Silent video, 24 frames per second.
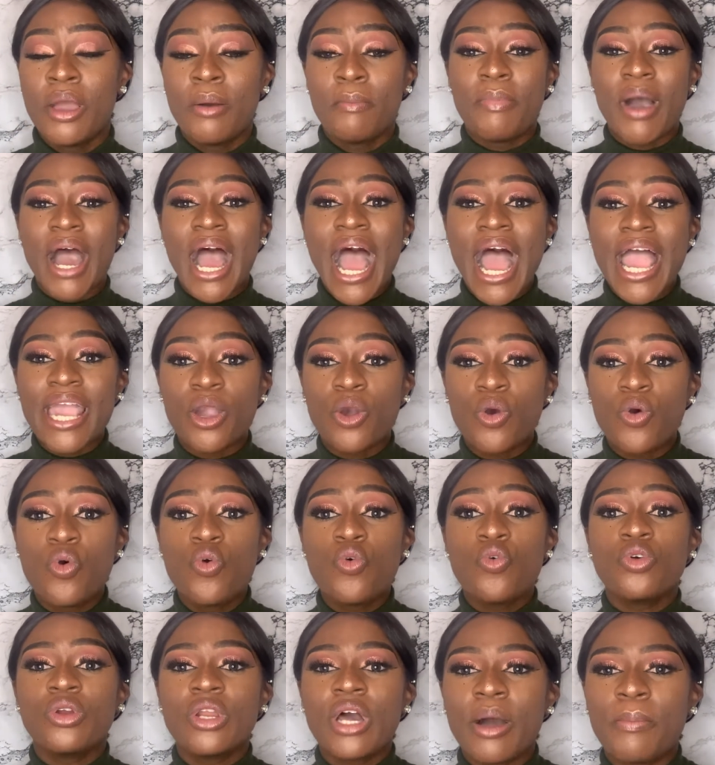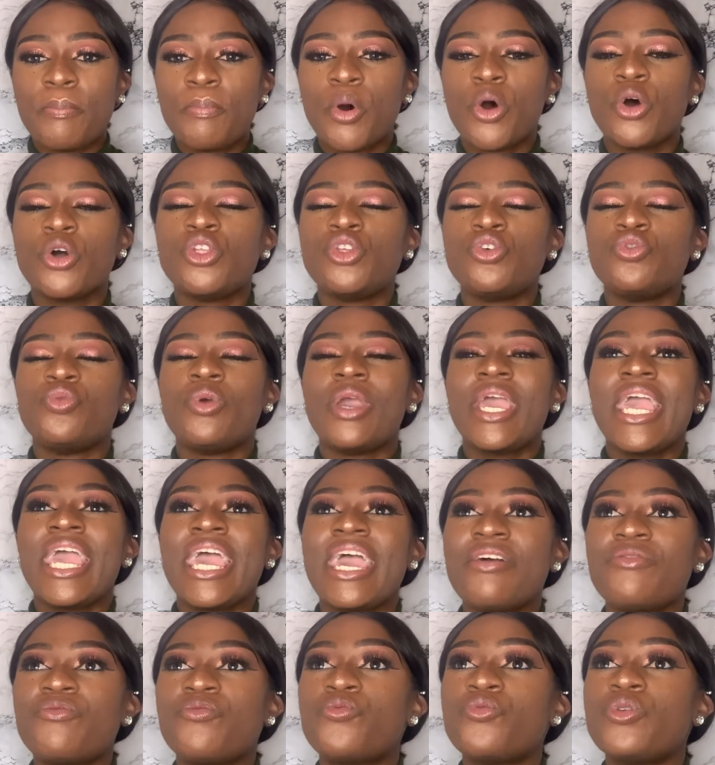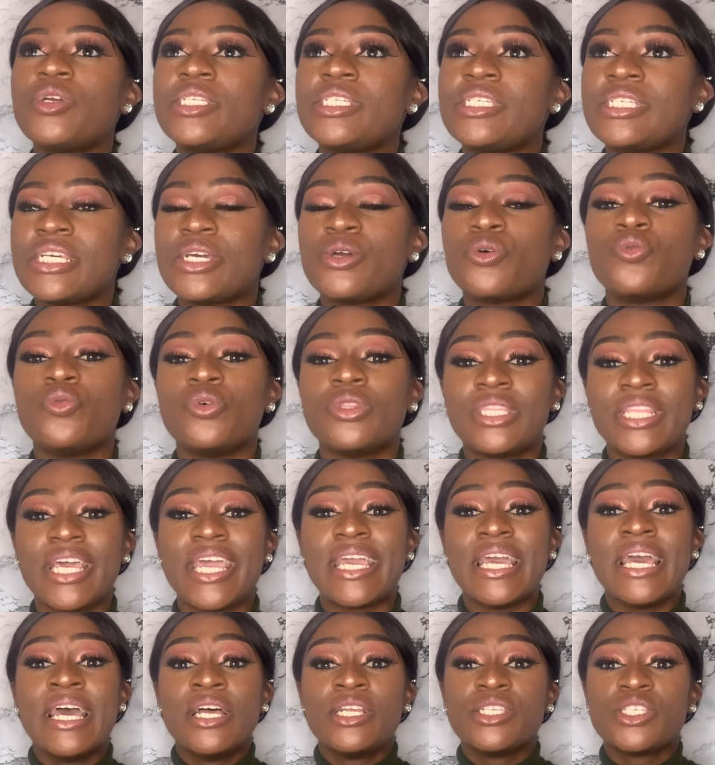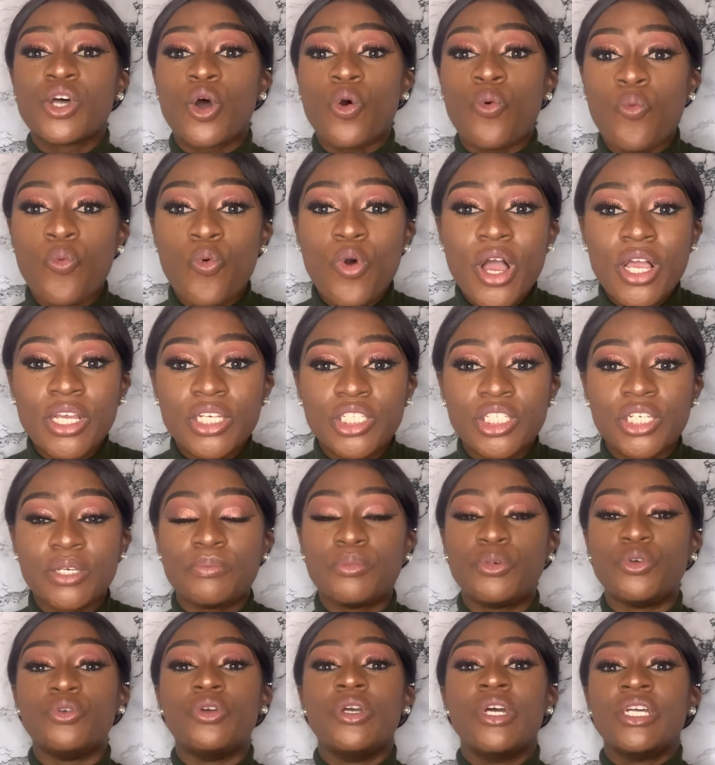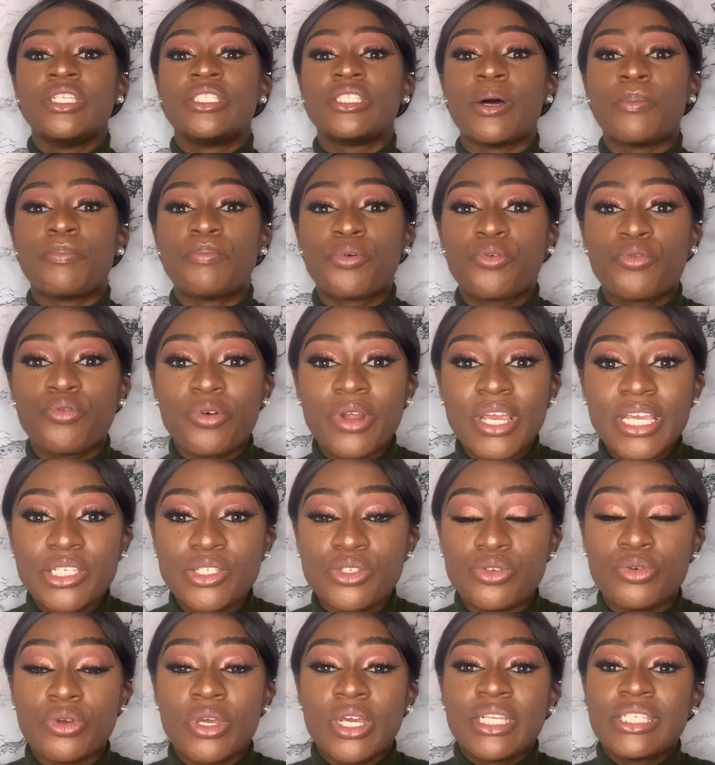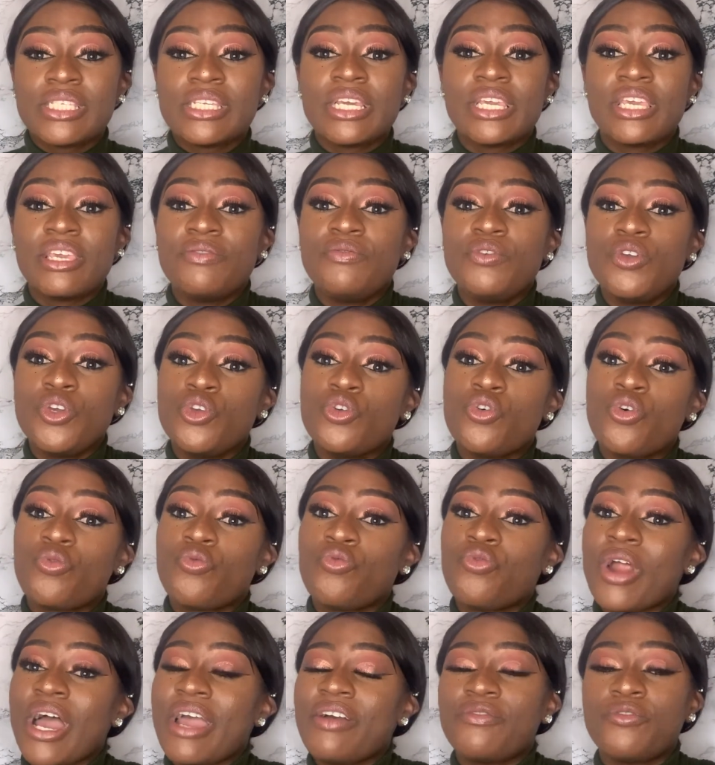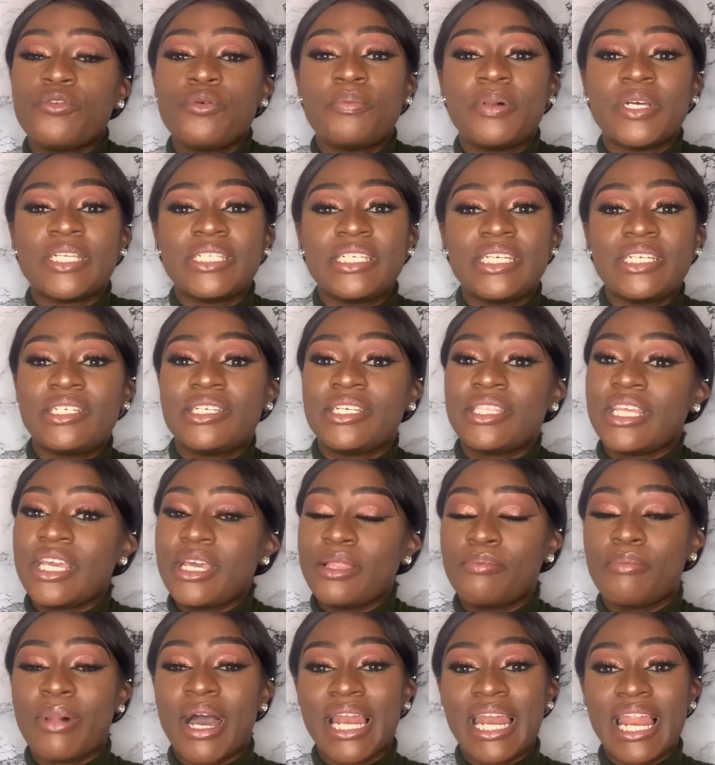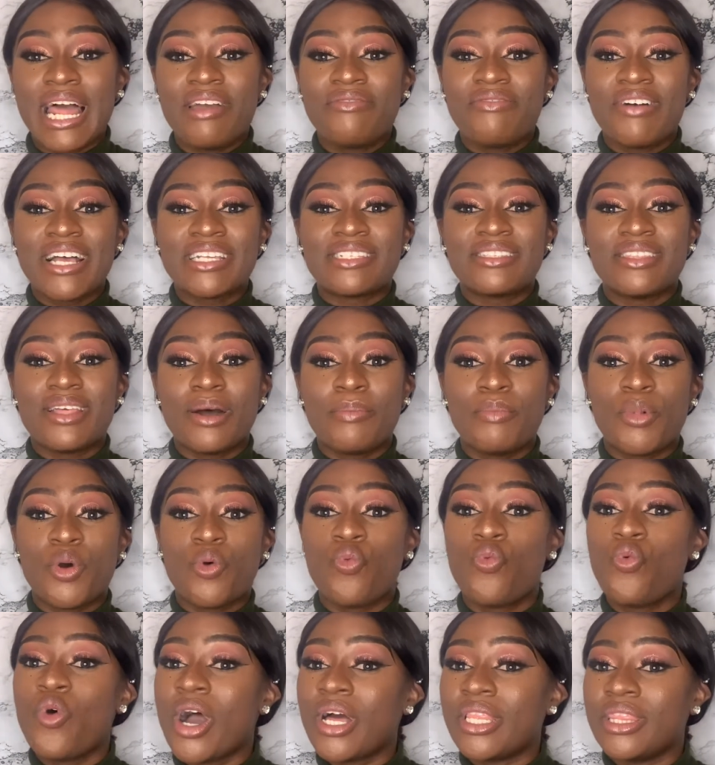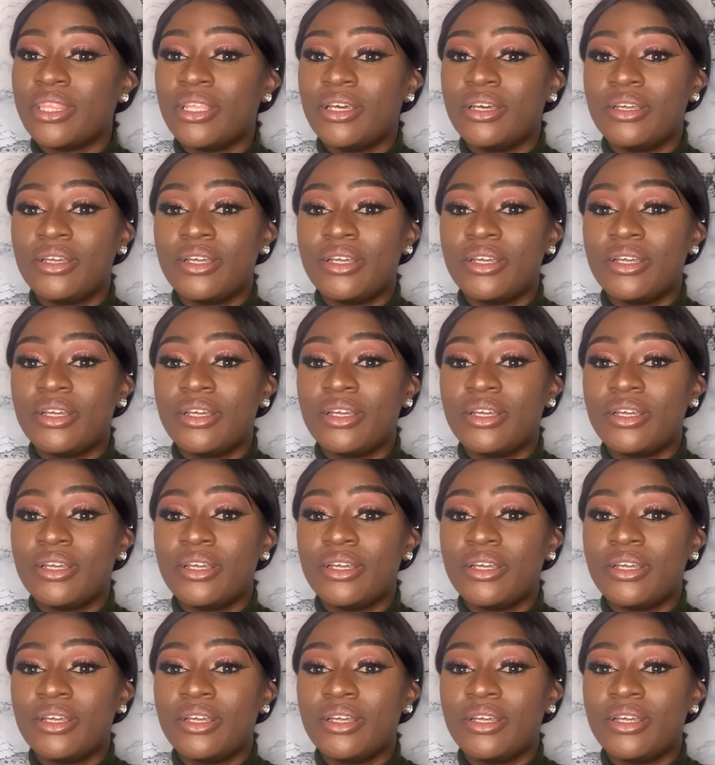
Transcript: But I call upon you every single day to work. Worship you, to praise you, to give you your rightful position in my life as number one.